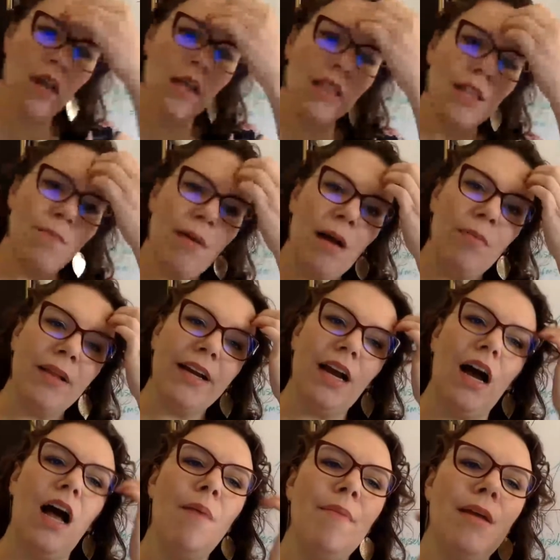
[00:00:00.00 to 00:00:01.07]
The public
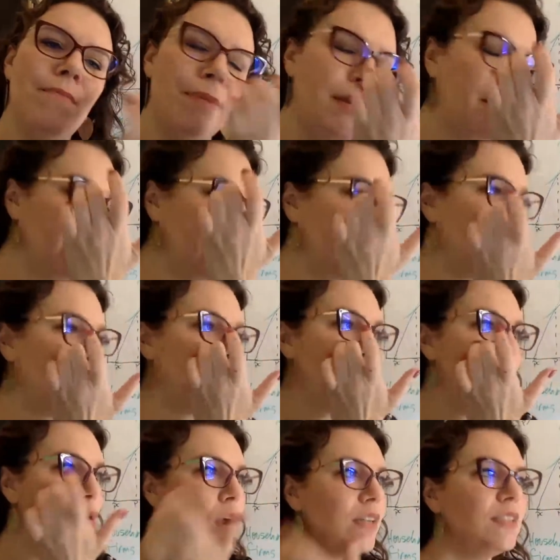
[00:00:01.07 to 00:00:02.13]
comment period in the
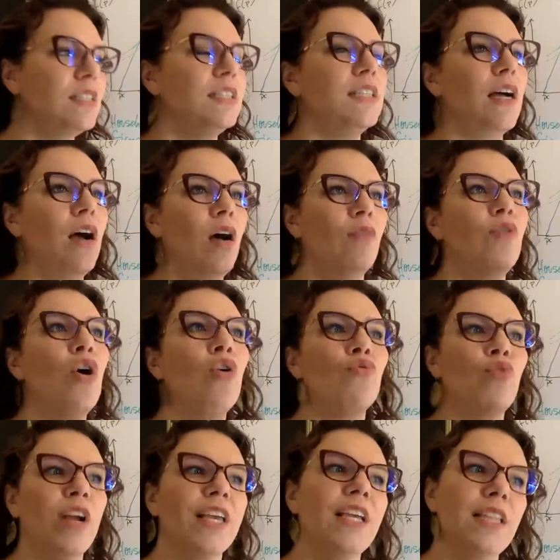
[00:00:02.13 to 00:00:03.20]
process of
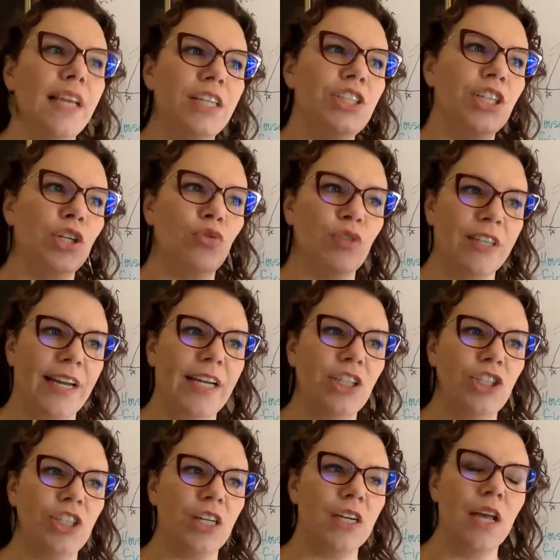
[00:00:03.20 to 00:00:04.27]
regulation
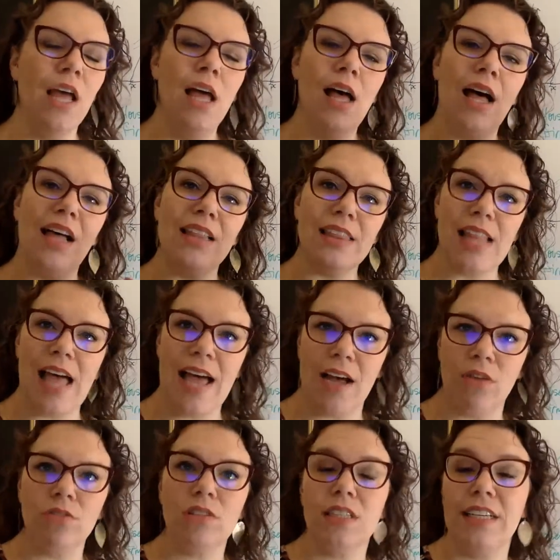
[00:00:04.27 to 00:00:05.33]
creation
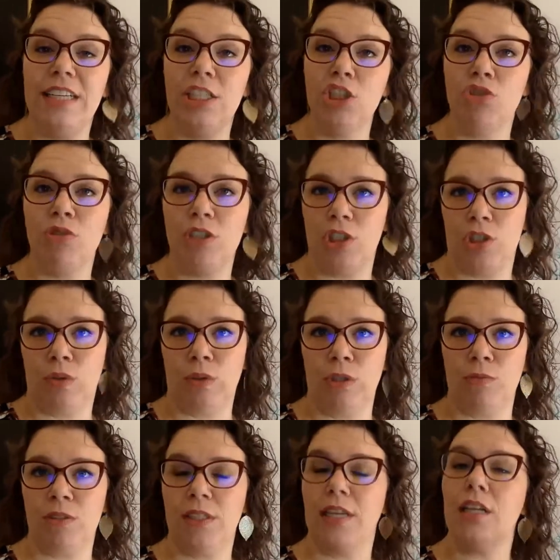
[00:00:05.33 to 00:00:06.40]
allows interest
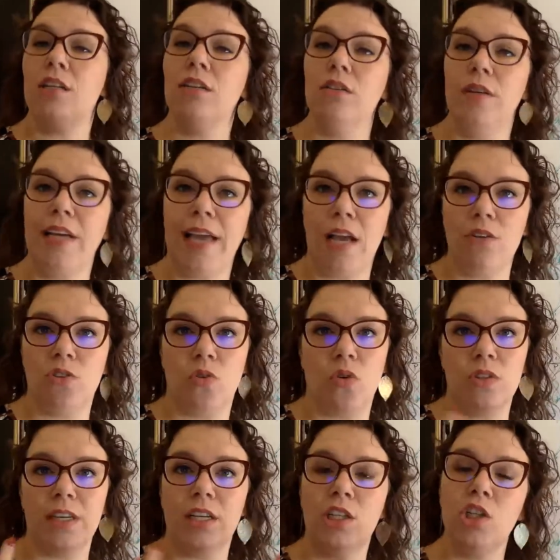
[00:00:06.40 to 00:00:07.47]
groups, including
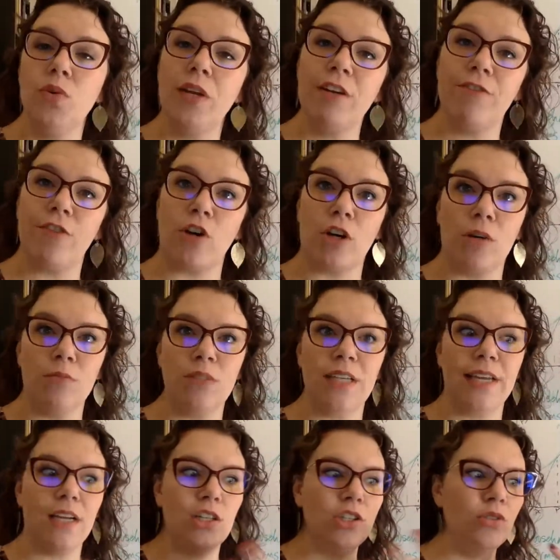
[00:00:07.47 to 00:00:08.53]
households, including firms,
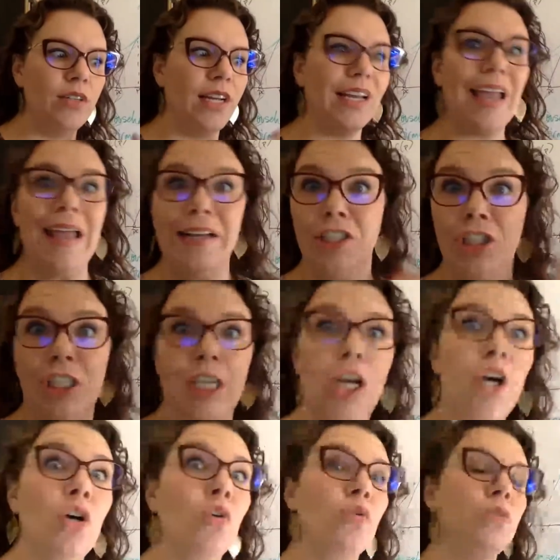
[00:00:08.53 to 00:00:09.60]
including
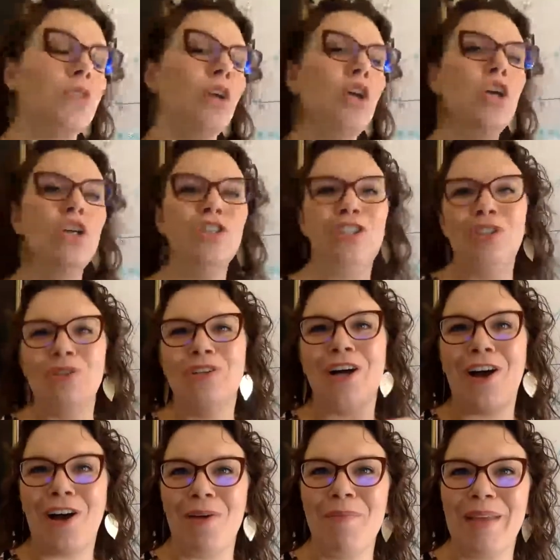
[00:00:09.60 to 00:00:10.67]
NGOs, to
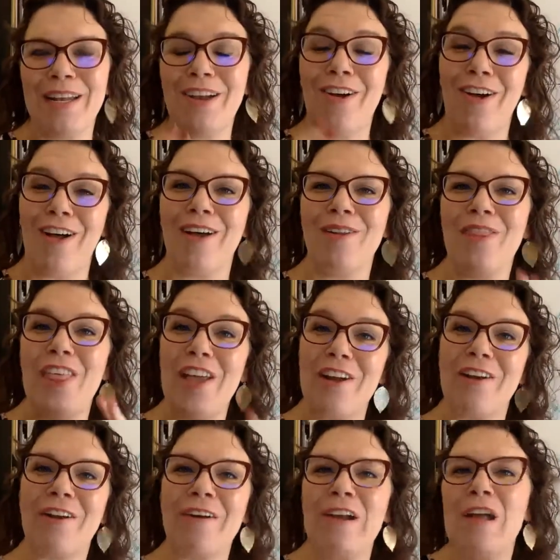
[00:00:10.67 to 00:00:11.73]
comment on
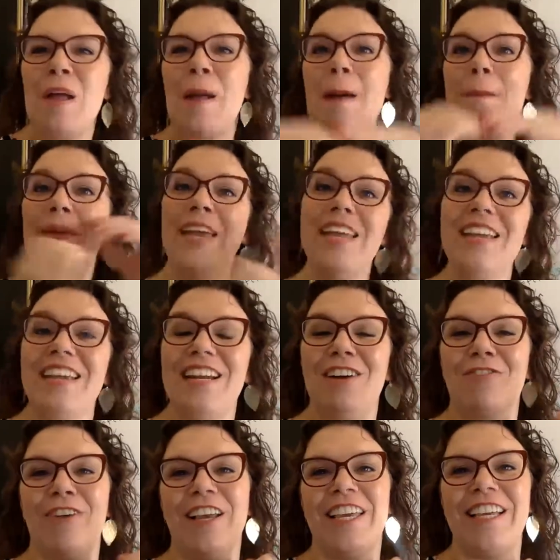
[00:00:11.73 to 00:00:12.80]
their opinion
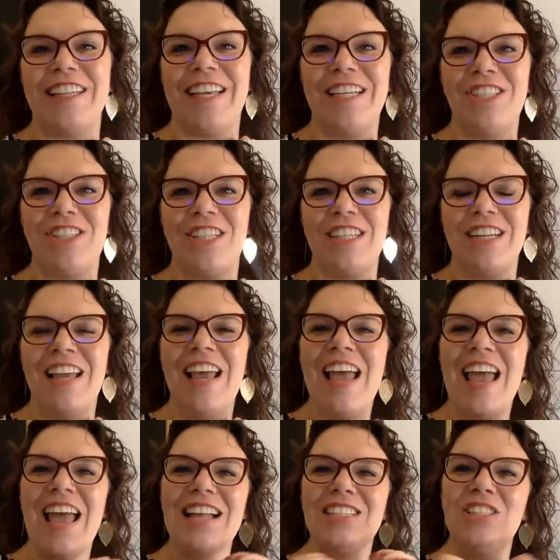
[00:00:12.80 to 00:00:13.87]
of regulation.
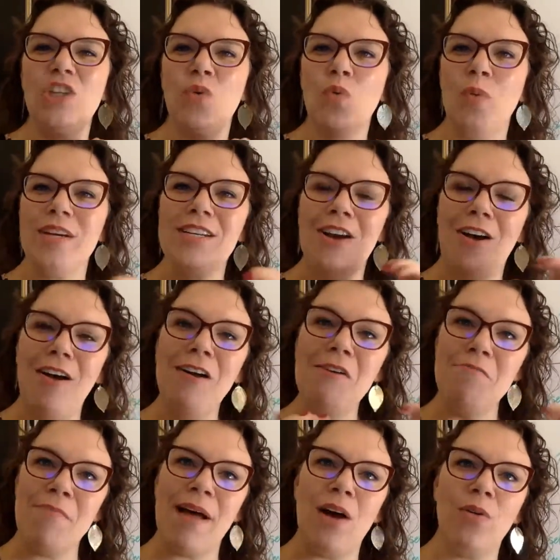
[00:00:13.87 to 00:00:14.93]
And so when we talk
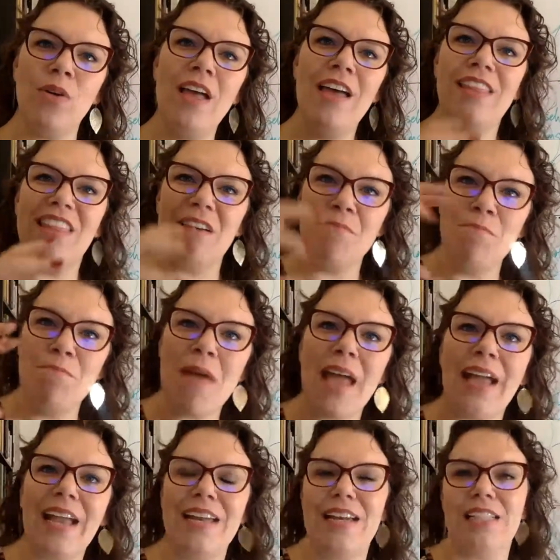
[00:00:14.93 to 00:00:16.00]
about the
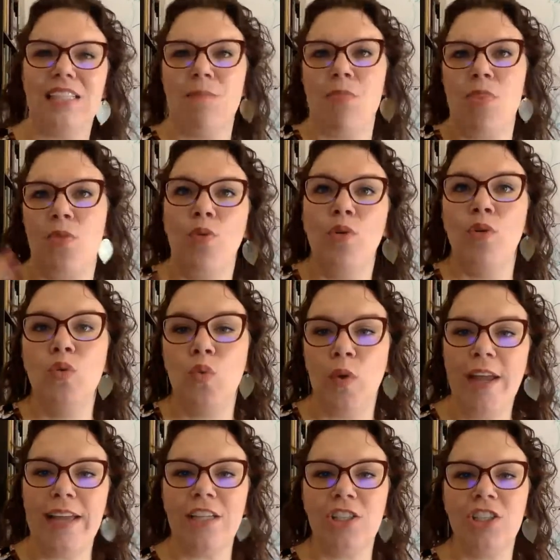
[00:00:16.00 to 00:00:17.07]
mechanism through
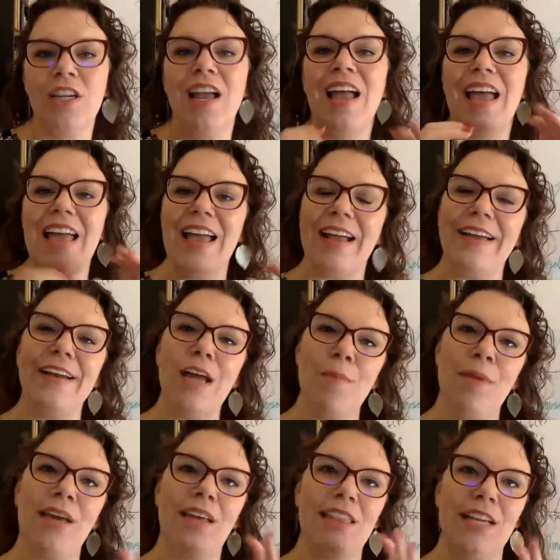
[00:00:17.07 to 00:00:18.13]
which
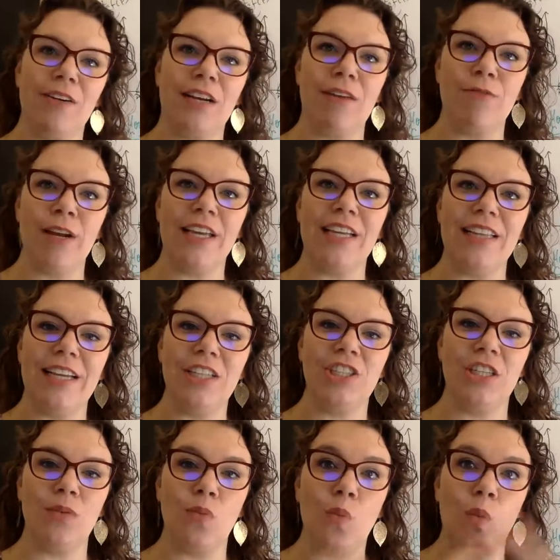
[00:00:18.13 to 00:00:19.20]
economic theory of
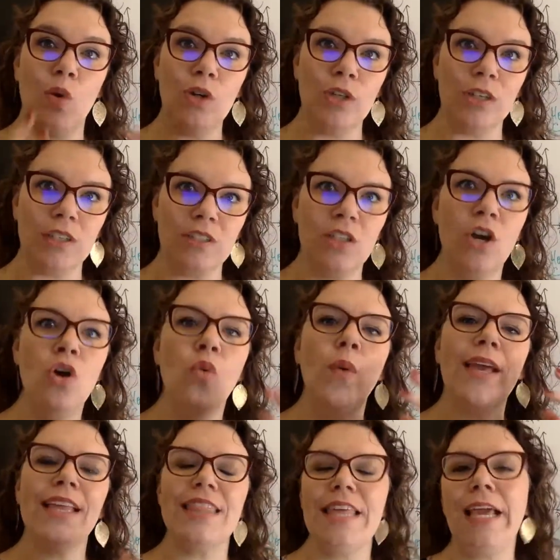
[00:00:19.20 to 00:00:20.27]
regulation works, we
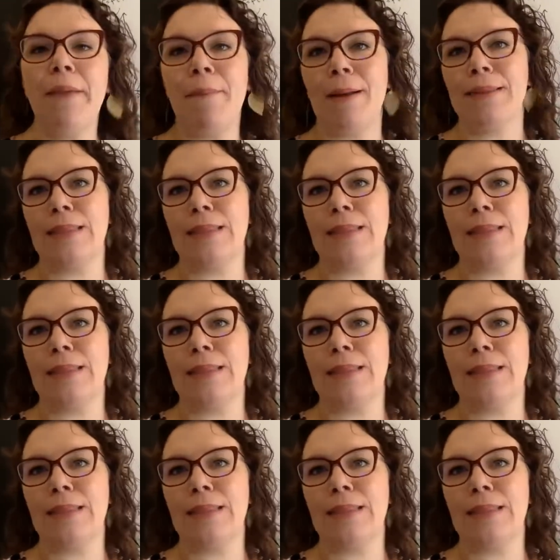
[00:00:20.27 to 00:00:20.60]
can think about